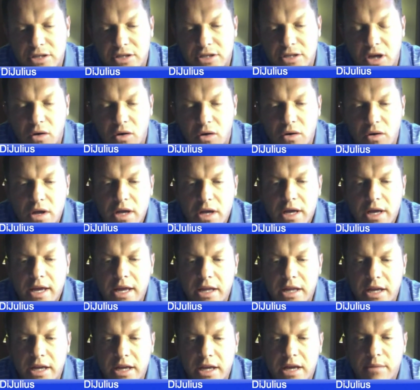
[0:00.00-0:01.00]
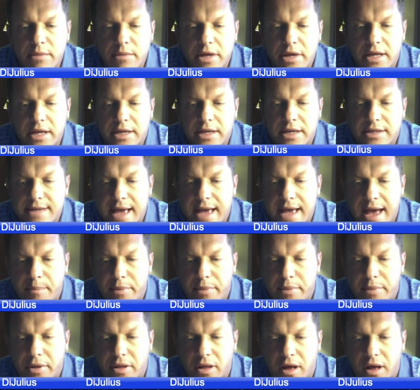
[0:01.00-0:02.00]
So can you give me an
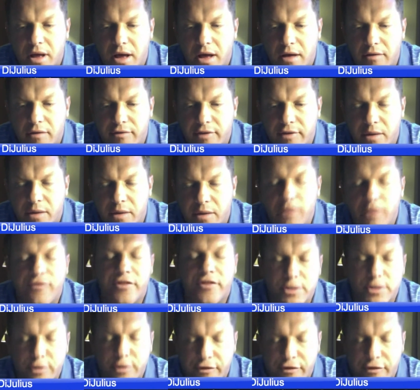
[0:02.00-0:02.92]
example of, well, first,